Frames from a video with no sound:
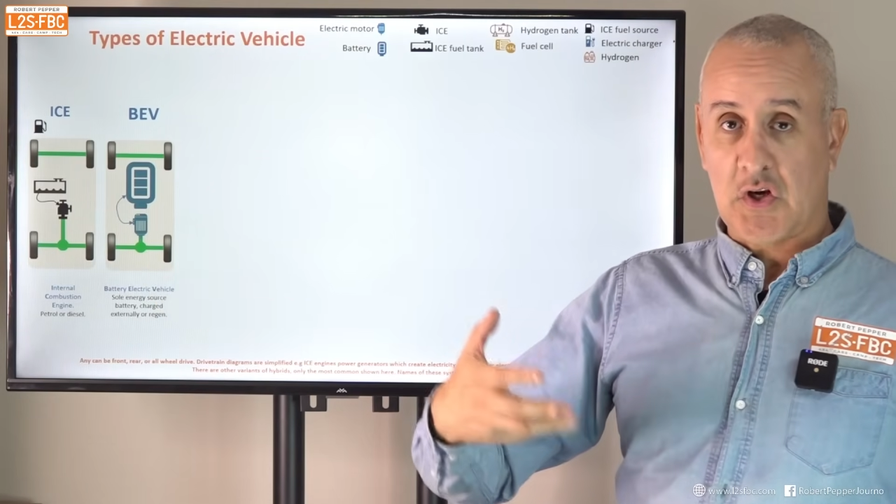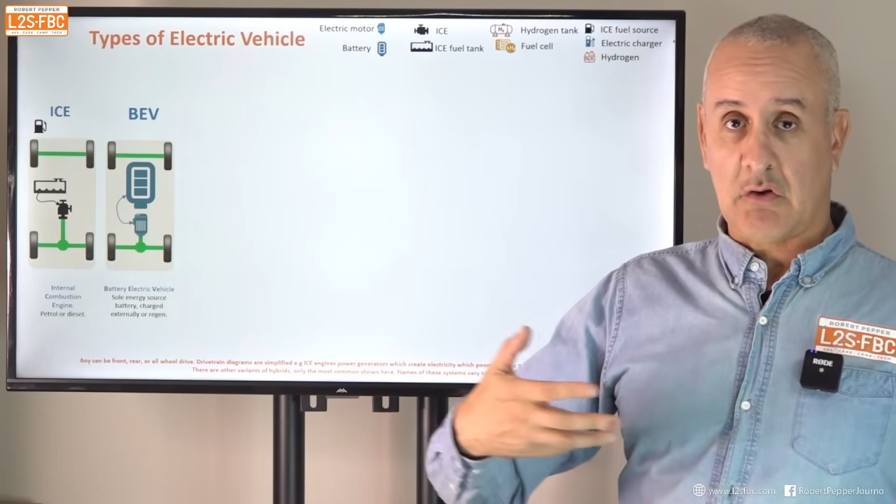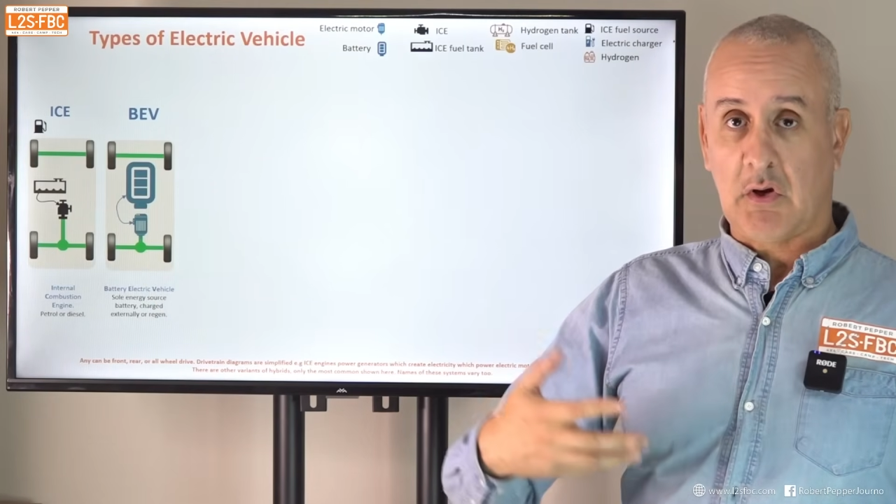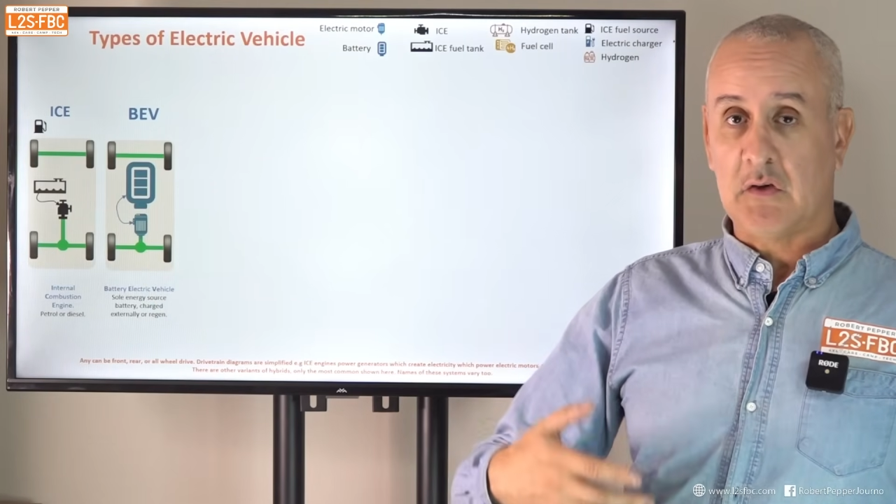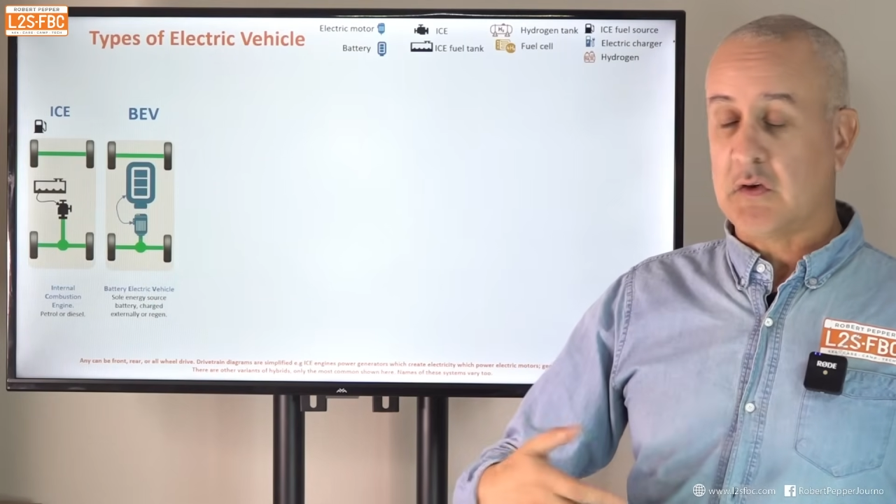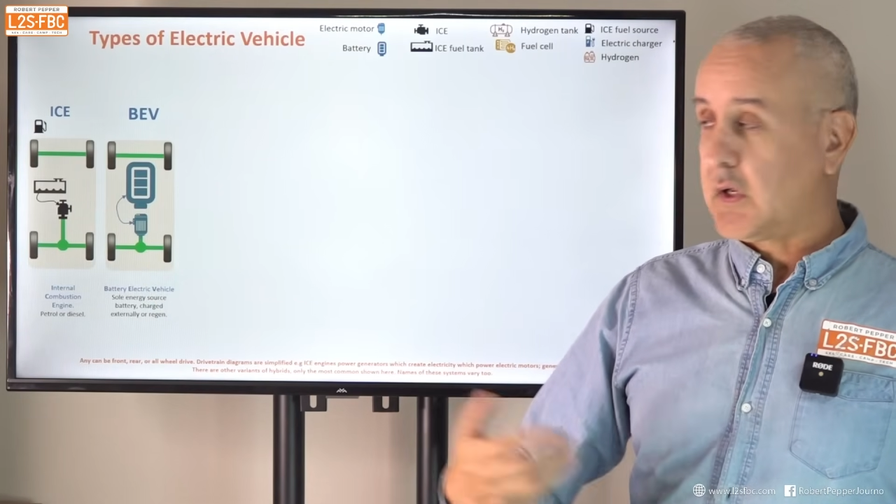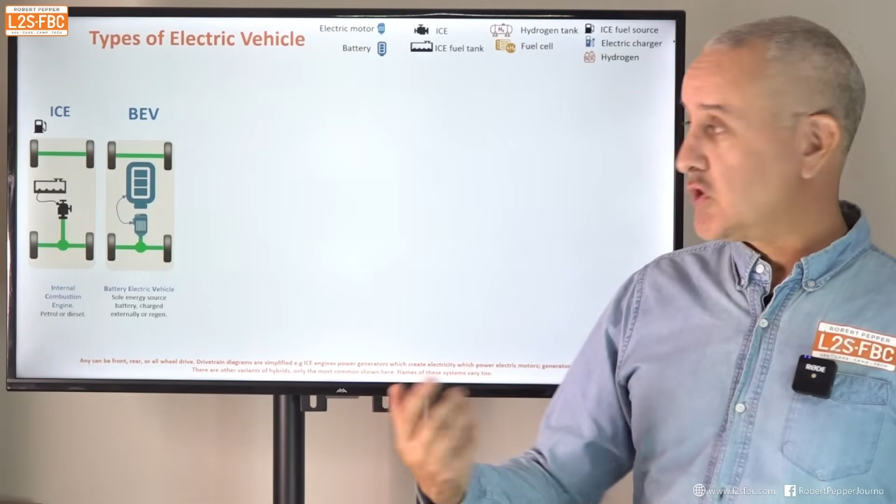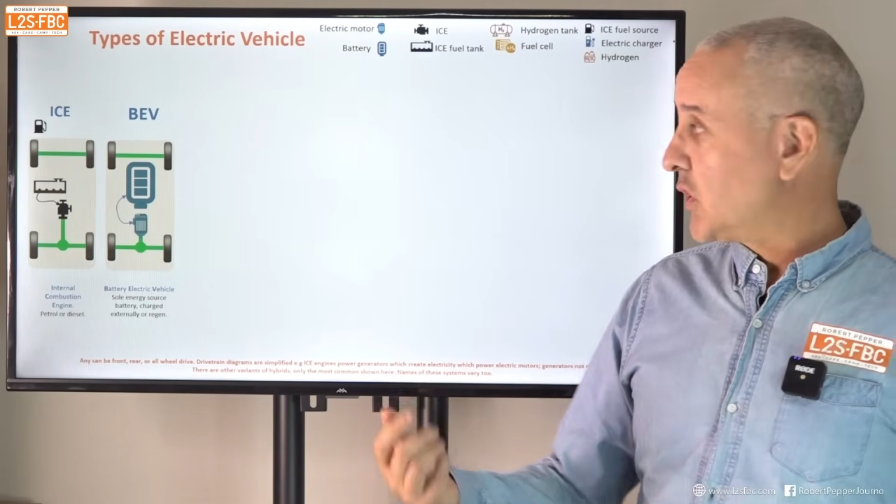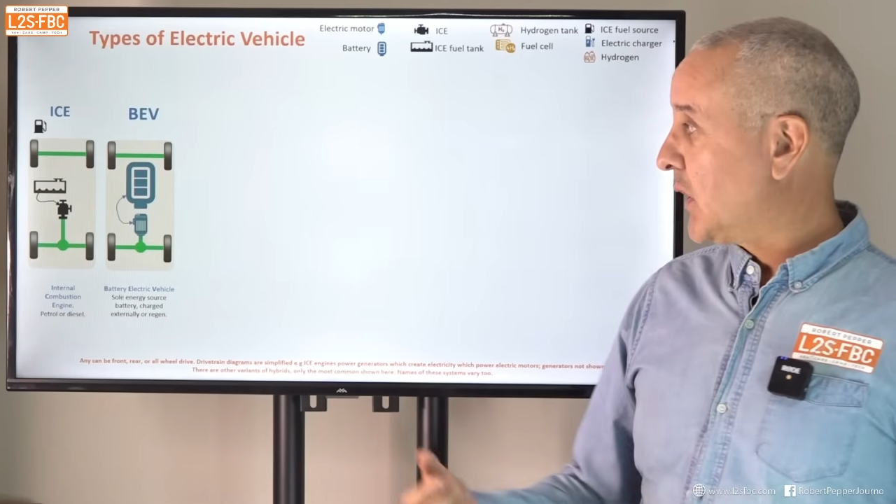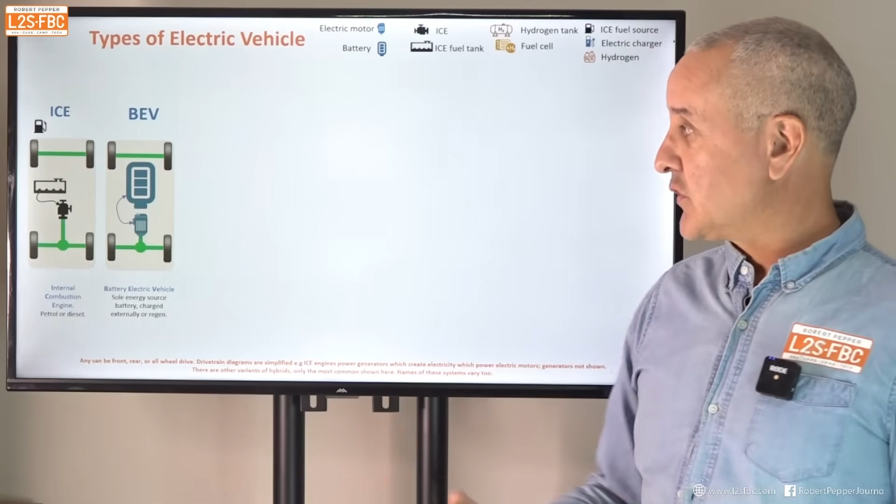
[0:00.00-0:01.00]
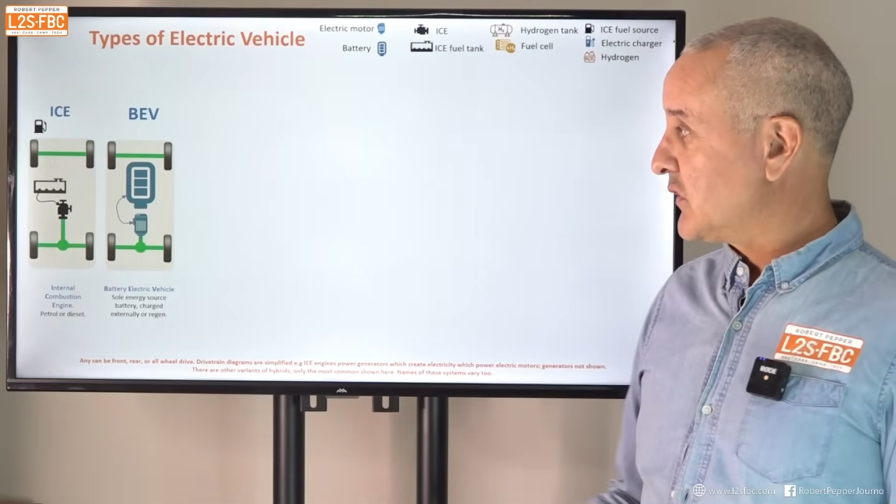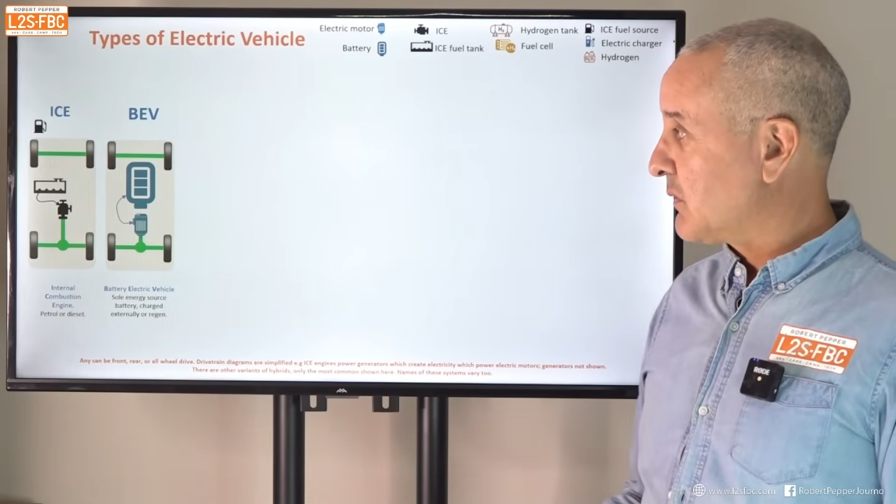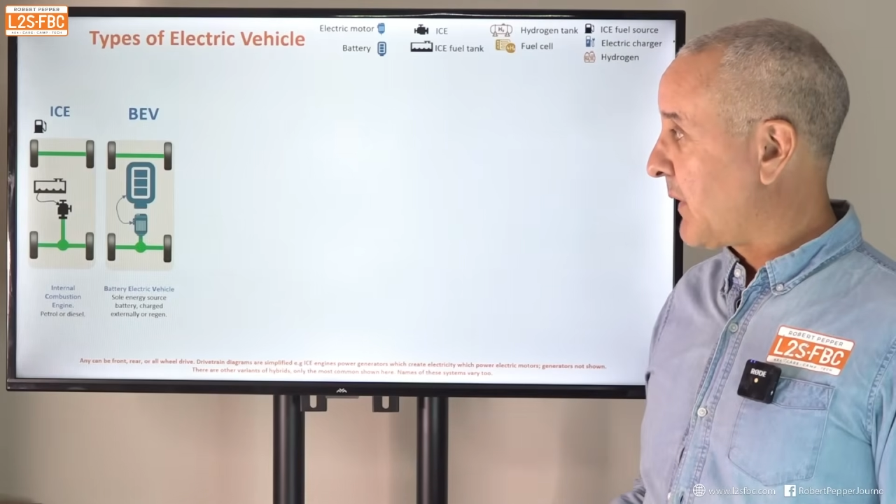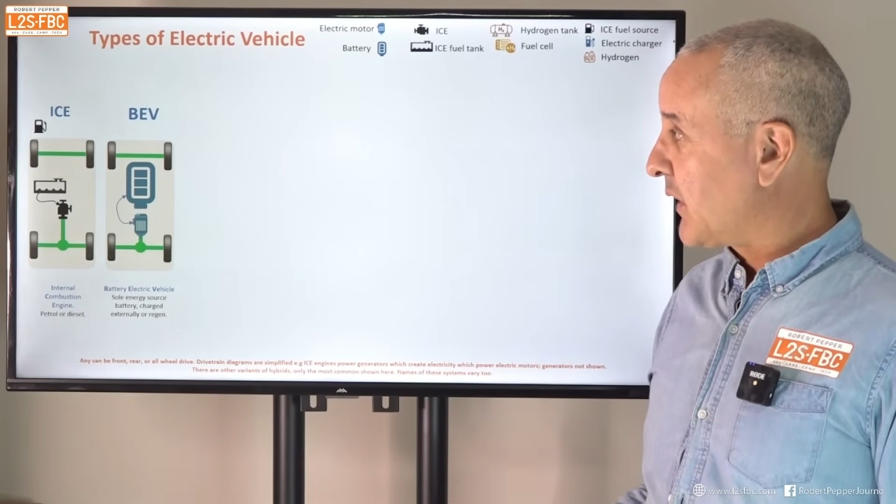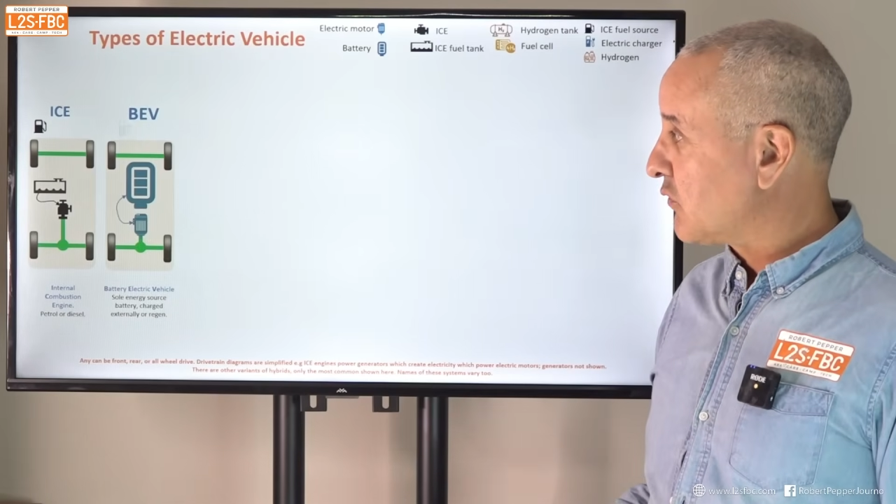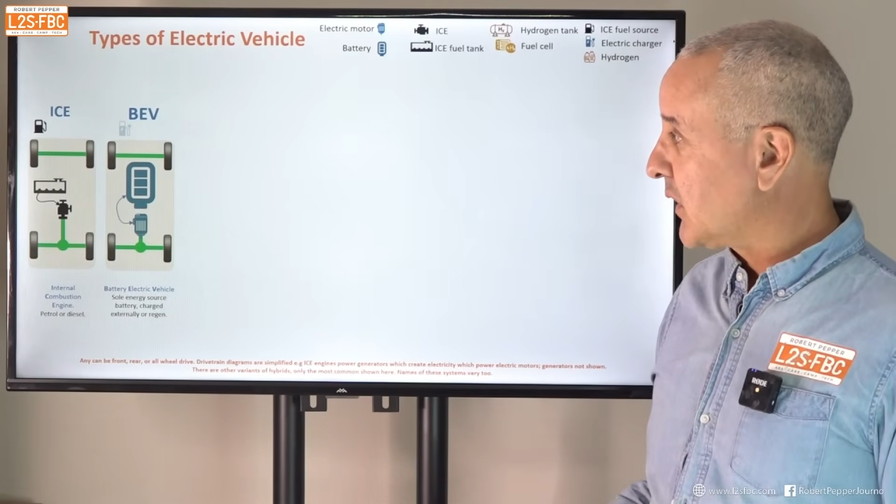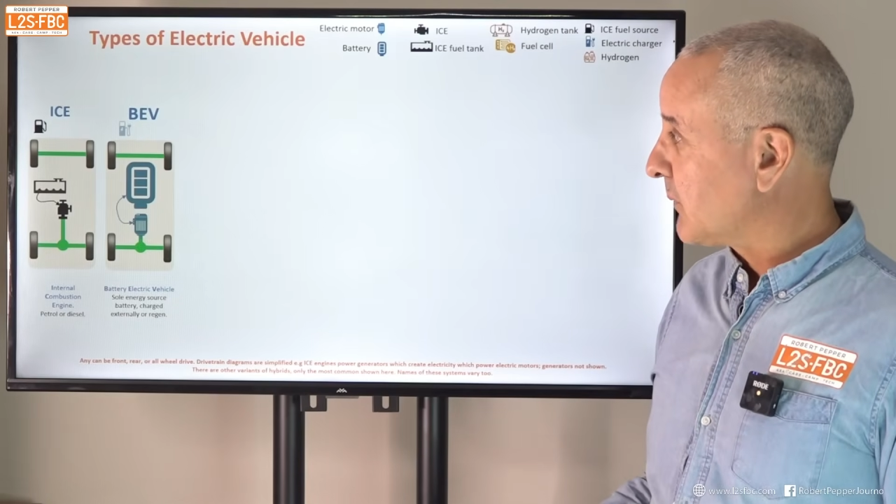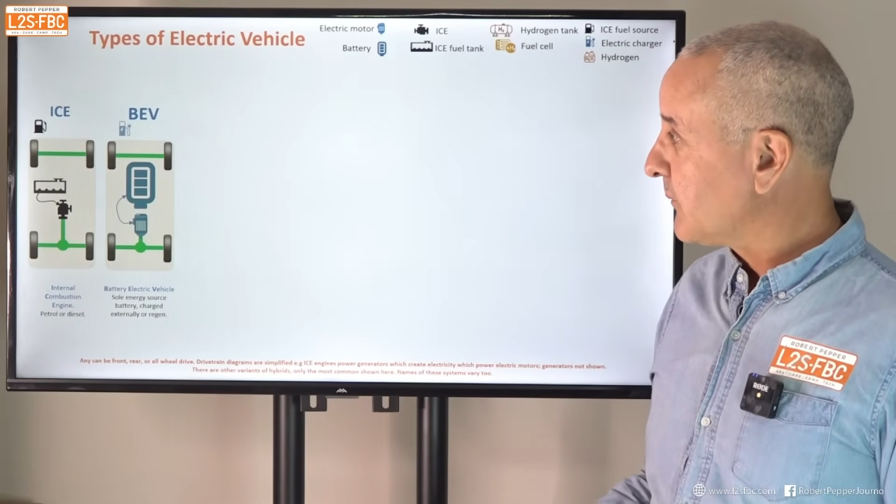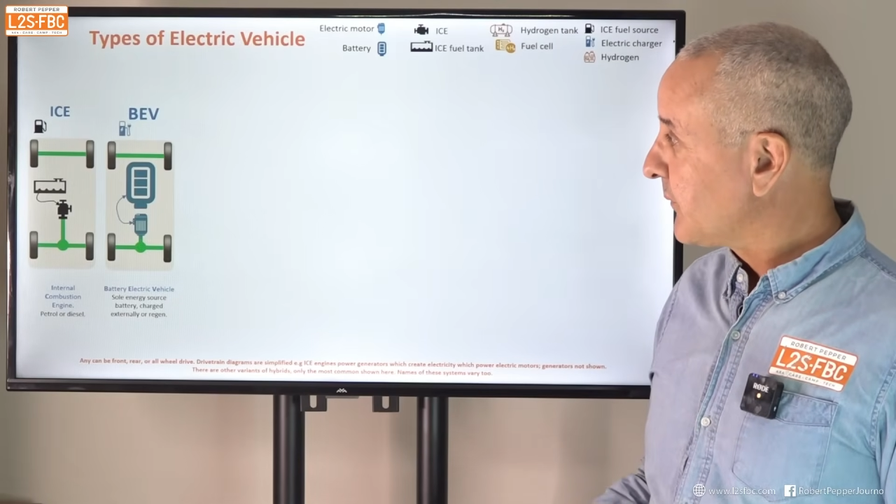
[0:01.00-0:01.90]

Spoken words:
generator and charges the battery.